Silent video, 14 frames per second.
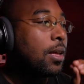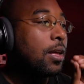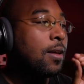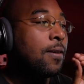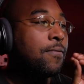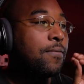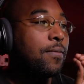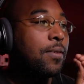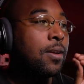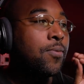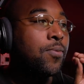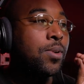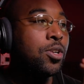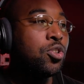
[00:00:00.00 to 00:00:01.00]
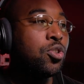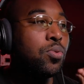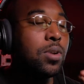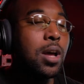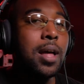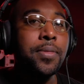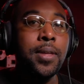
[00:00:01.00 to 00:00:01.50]
If, if we do
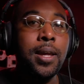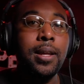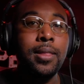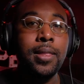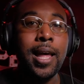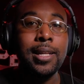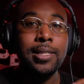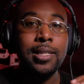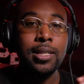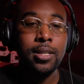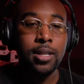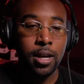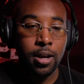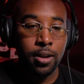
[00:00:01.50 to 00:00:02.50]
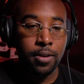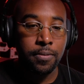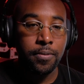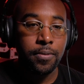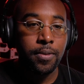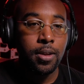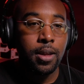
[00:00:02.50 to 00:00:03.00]
not think that's
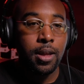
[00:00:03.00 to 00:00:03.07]
enough,